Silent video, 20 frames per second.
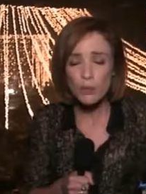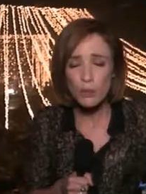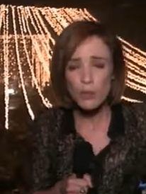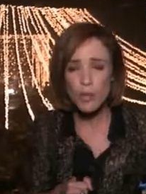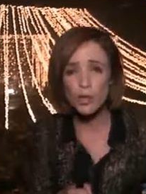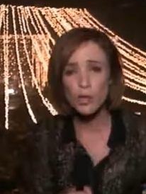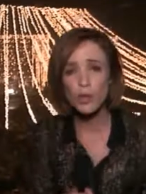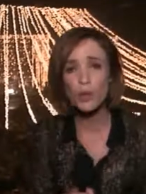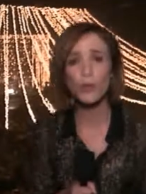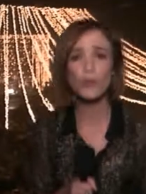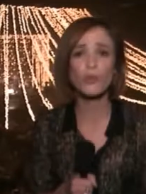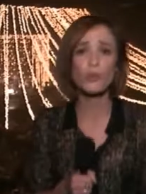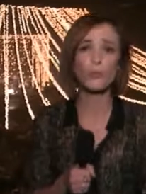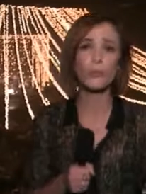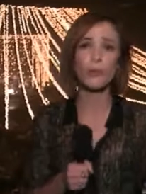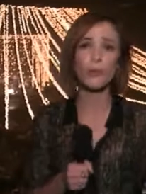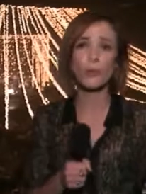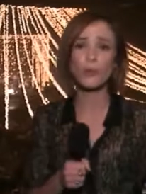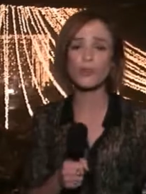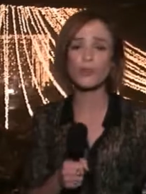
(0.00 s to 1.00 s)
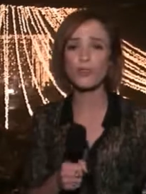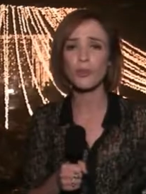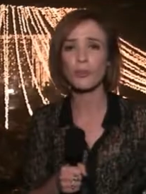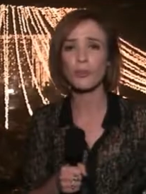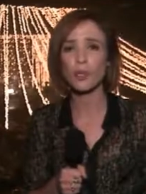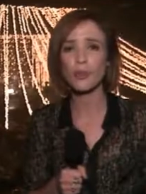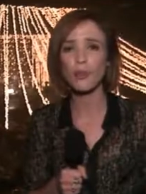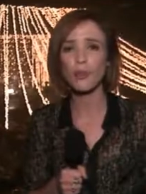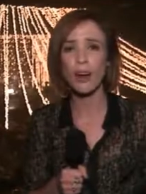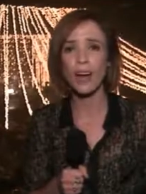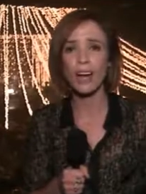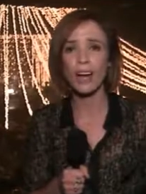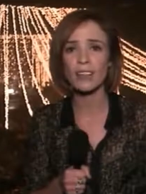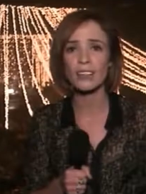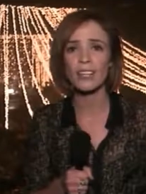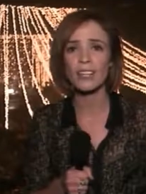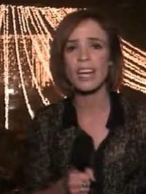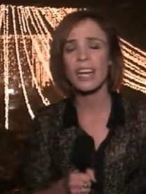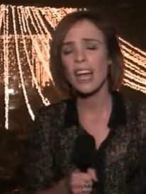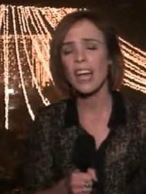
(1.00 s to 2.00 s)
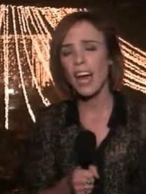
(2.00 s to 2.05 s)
There was a huge applause from the crowd,